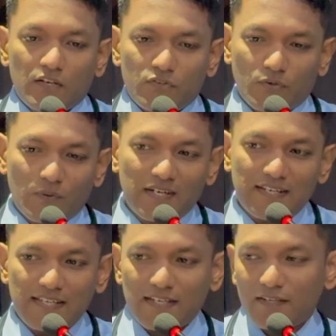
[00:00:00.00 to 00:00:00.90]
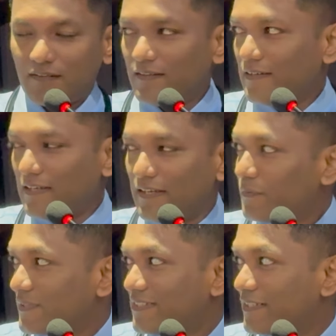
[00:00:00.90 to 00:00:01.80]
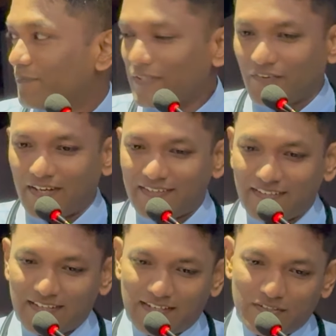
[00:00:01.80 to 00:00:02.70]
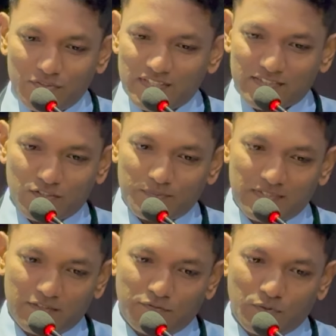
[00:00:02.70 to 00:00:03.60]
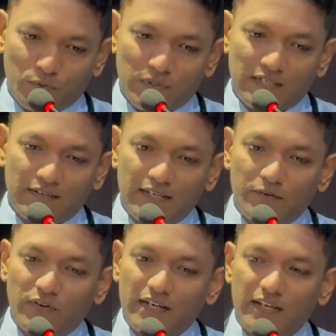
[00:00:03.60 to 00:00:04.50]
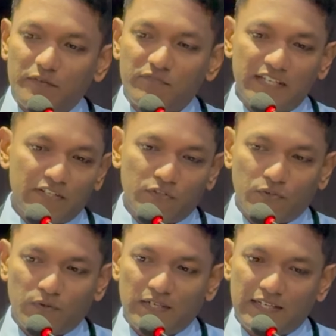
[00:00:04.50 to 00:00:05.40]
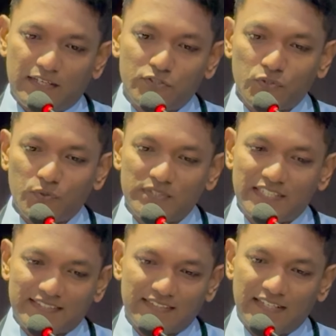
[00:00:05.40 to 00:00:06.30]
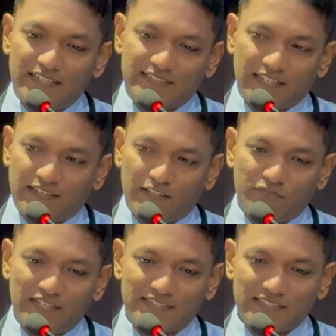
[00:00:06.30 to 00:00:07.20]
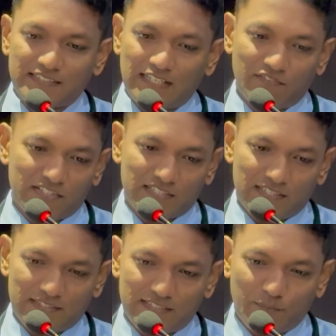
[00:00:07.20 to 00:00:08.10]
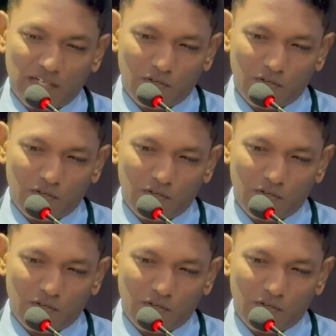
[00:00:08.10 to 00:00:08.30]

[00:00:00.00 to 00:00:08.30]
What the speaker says: So earlier it was a simple criteria. You just observe for one limb lead or two chest leads, and if there's ST elevation, it's a STEMI.